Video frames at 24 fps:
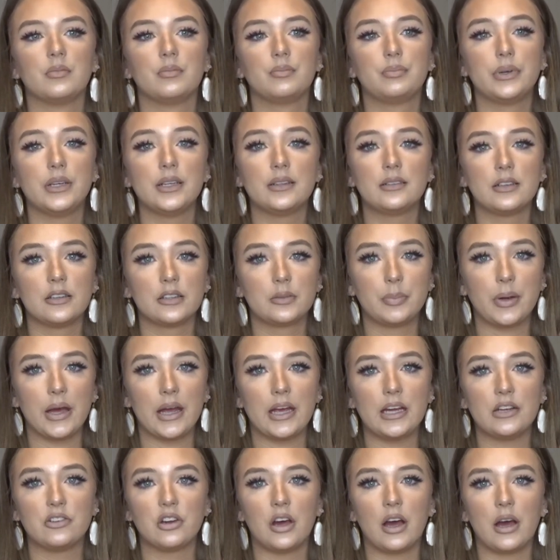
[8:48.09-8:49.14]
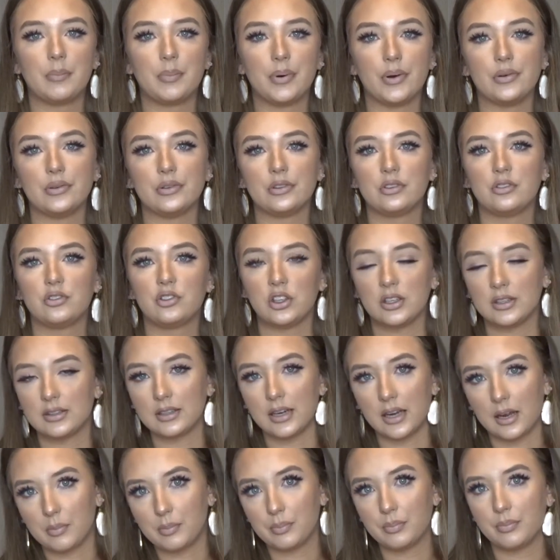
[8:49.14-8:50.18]
business page, I post just
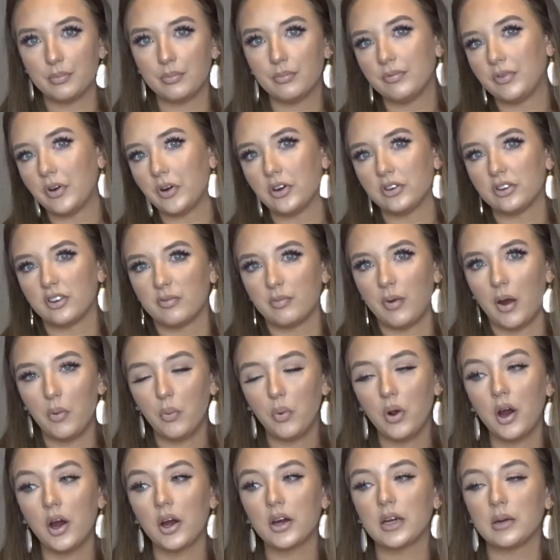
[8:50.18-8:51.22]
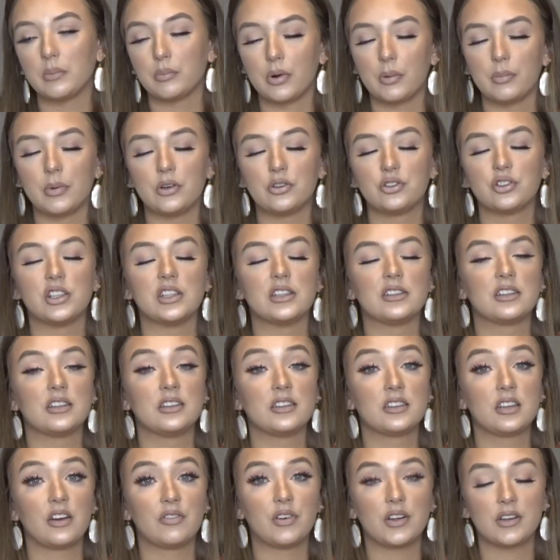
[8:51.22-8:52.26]
like photos of my work and promotions and
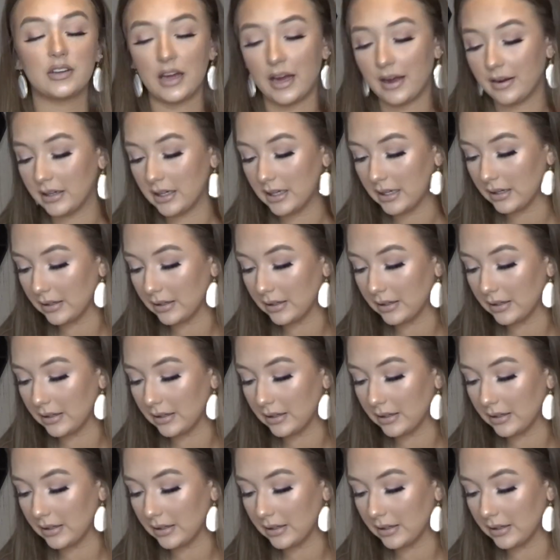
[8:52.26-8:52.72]
stuff like that.